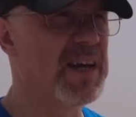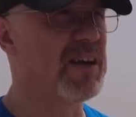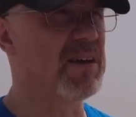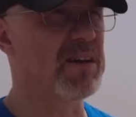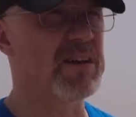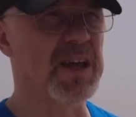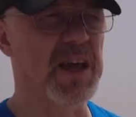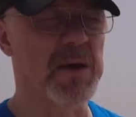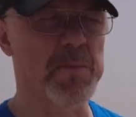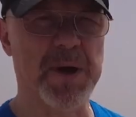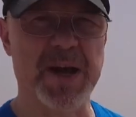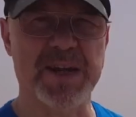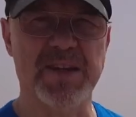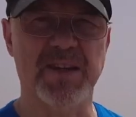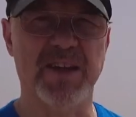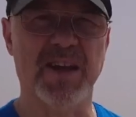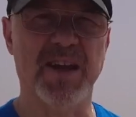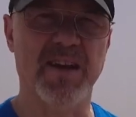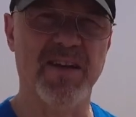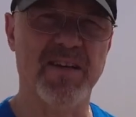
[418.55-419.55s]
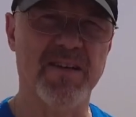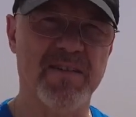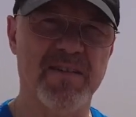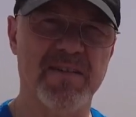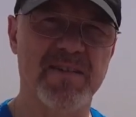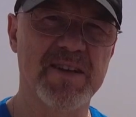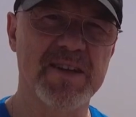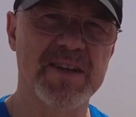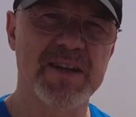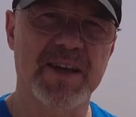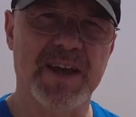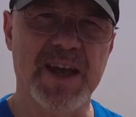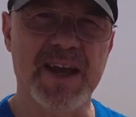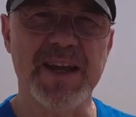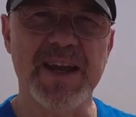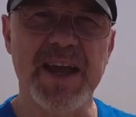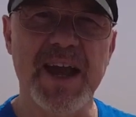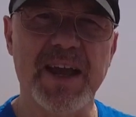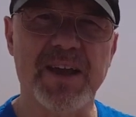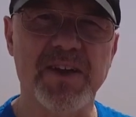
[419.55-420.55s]
I can get back to the car, get
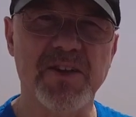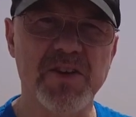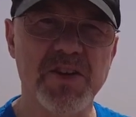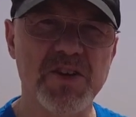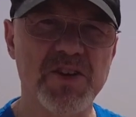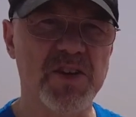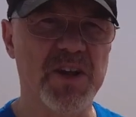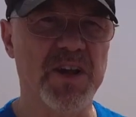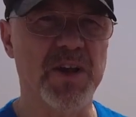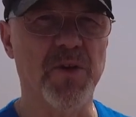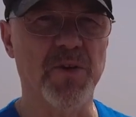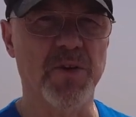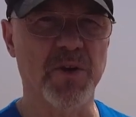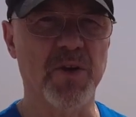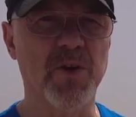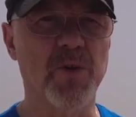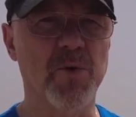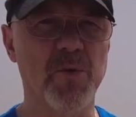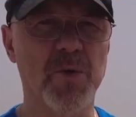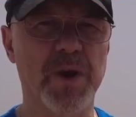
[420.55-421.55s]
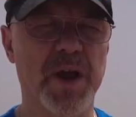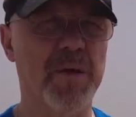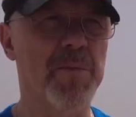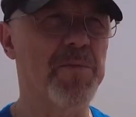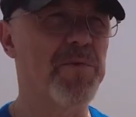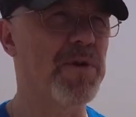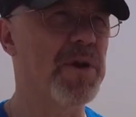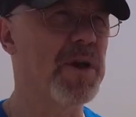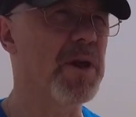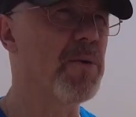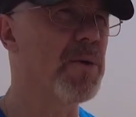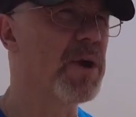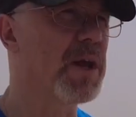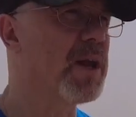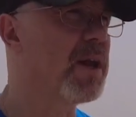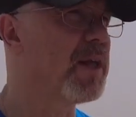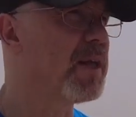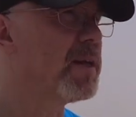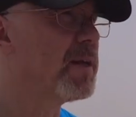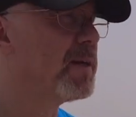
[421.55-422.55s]
the air conditioning on, and cool down pretty
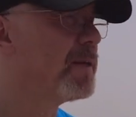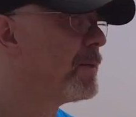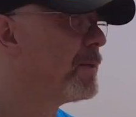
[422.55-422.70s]
quickly.